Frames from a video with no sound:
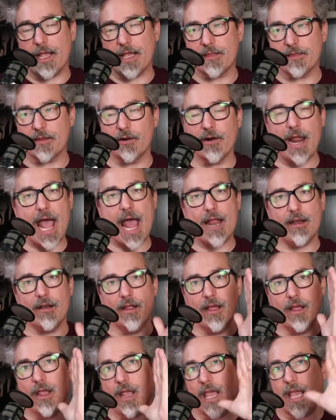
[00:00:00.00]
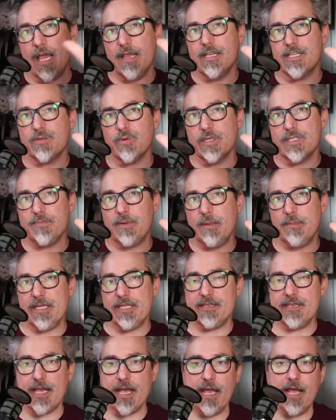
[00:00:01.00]
they're not, hey, this one's
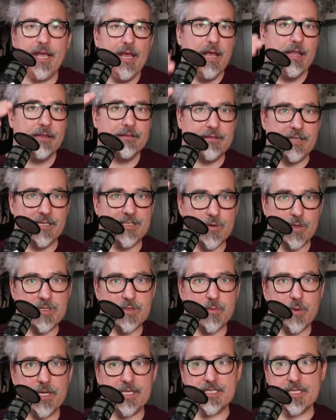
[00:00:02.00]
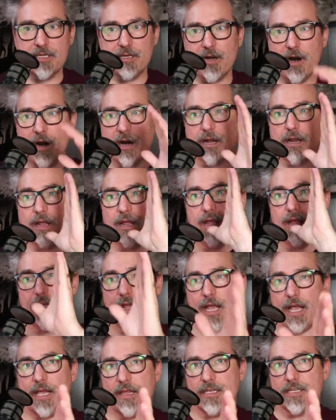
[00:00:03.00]
PBTA, this one's Blades in the Dark,
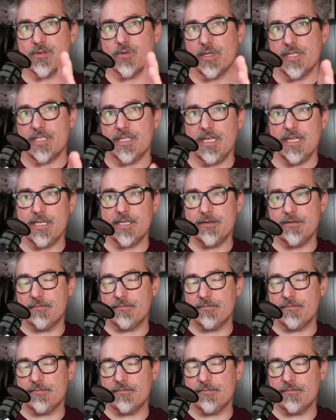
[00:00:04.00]
hey, this one's 5th